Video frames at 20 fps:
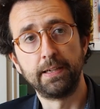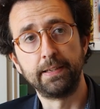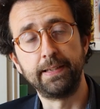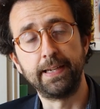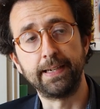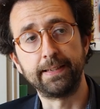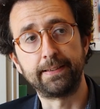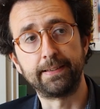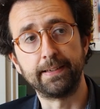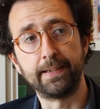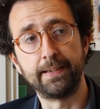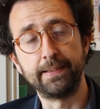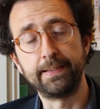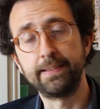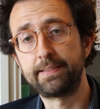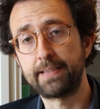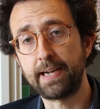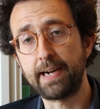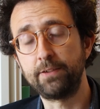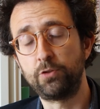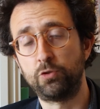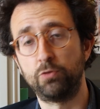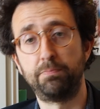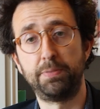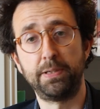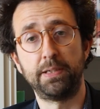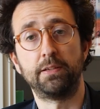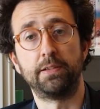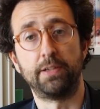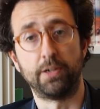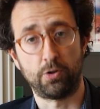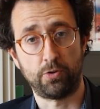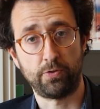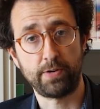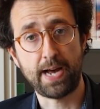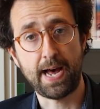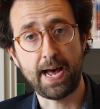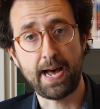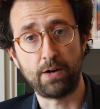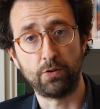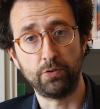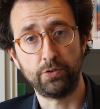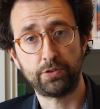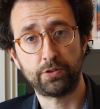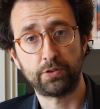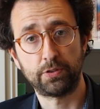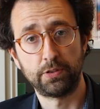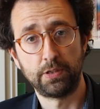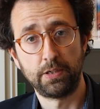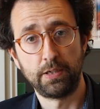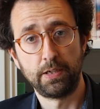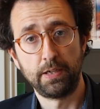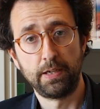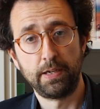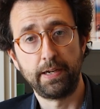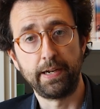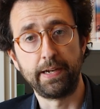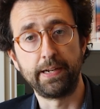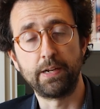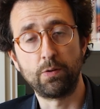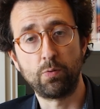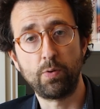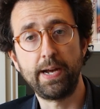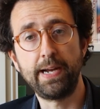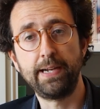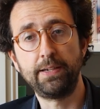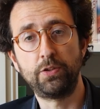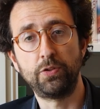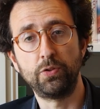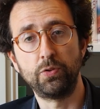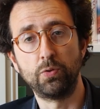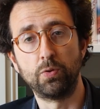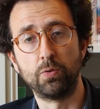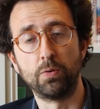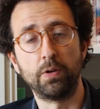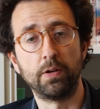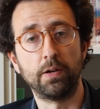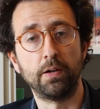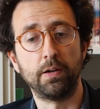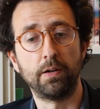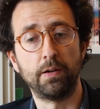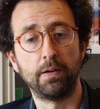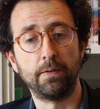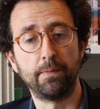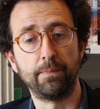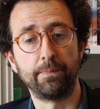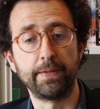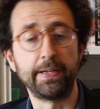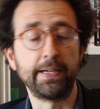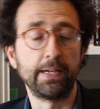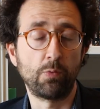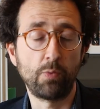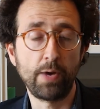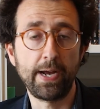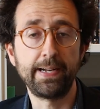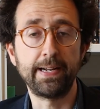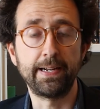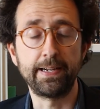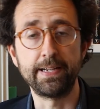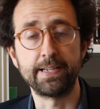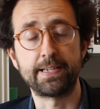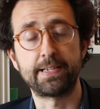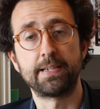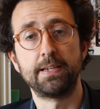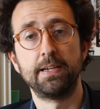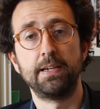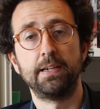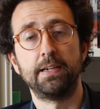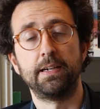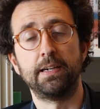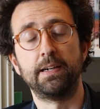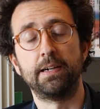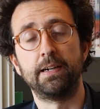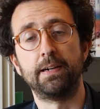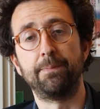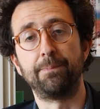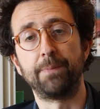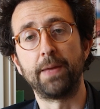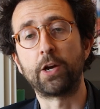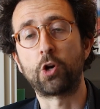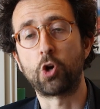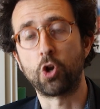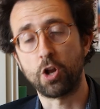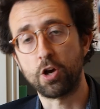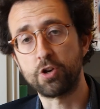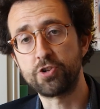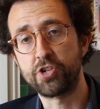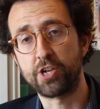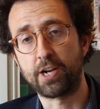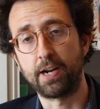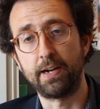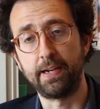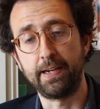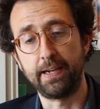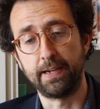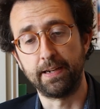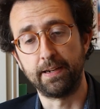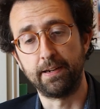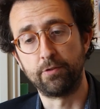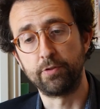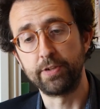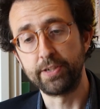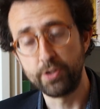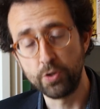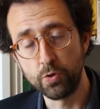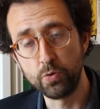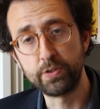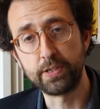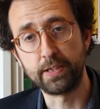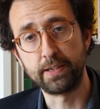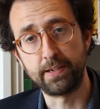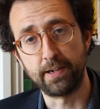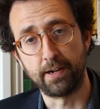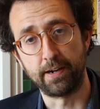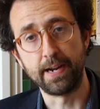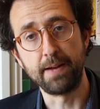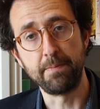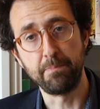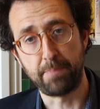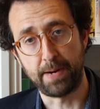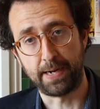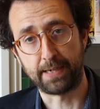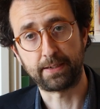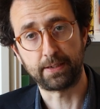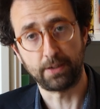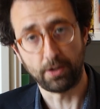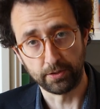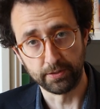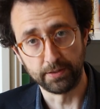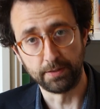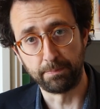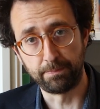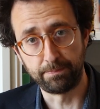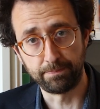that decide to build their own house in a way that is ecologically reducing their impact on